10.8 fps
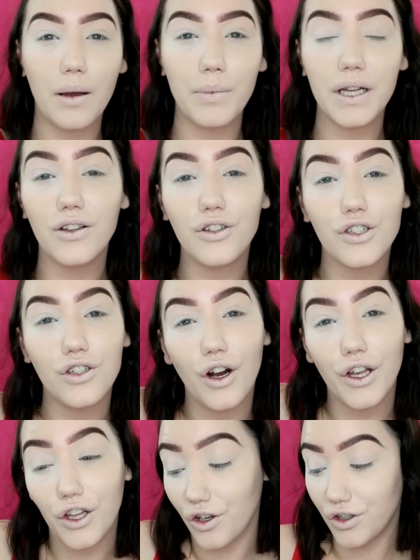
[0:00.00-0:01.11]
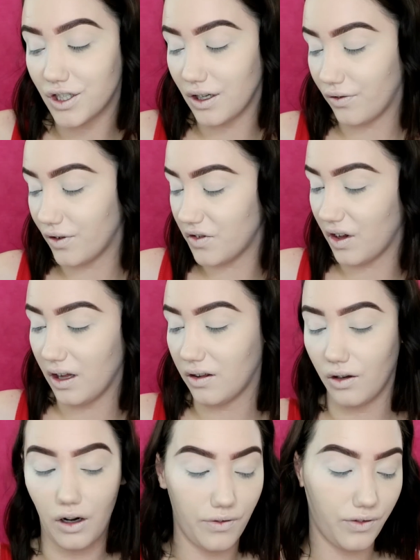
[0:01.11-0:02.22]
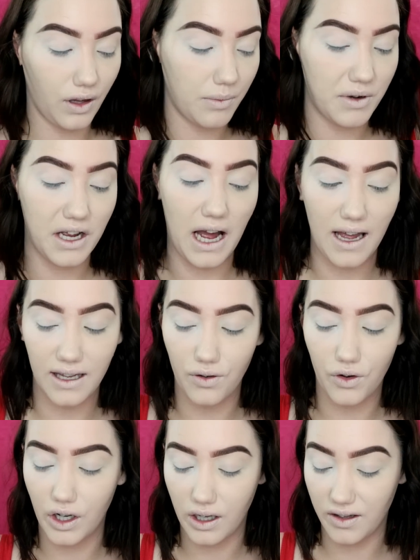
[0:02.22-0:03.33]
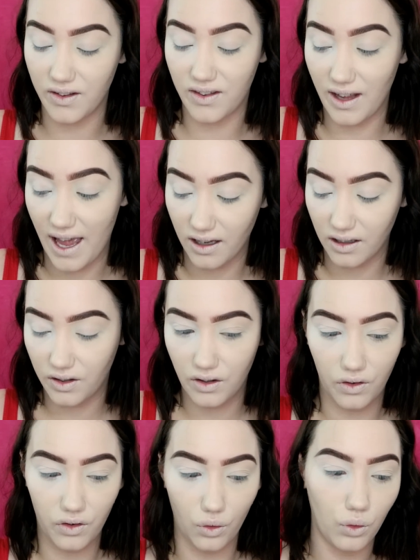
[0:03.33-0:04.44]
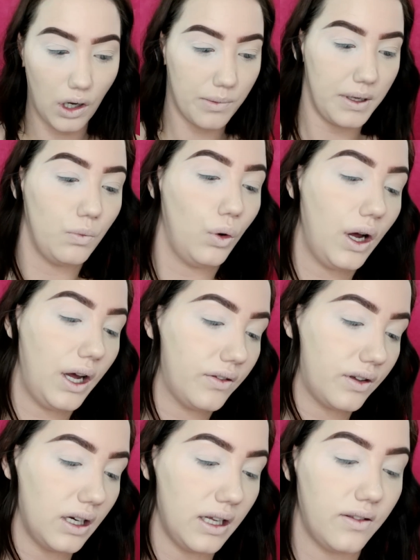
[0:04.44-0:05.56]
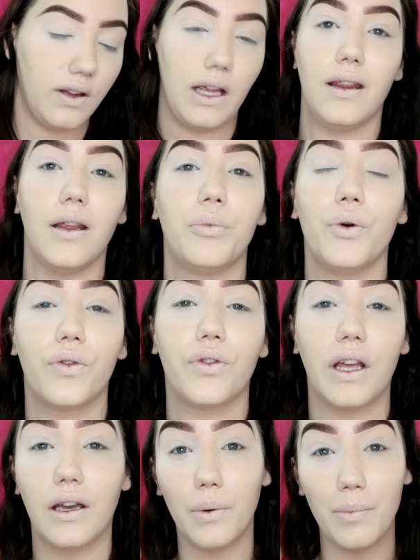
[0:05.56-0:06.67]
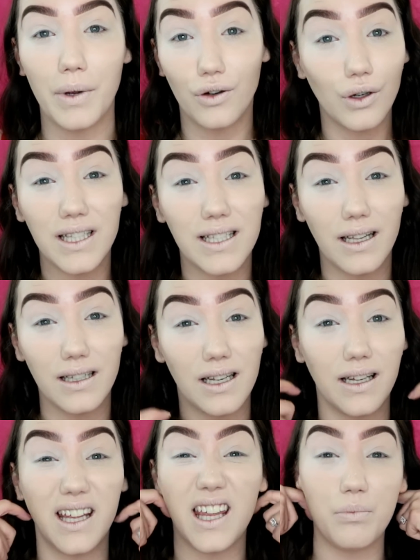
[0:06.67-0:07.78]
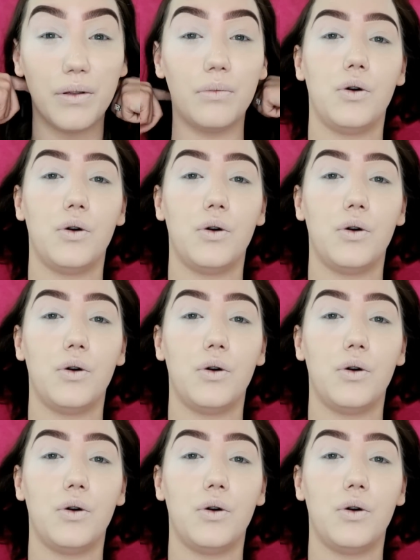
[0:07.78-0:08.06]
I mean, there's not a huge difference, is there? I feel like my eye area is set So I mean, what else can I say? They both take away my creases and keep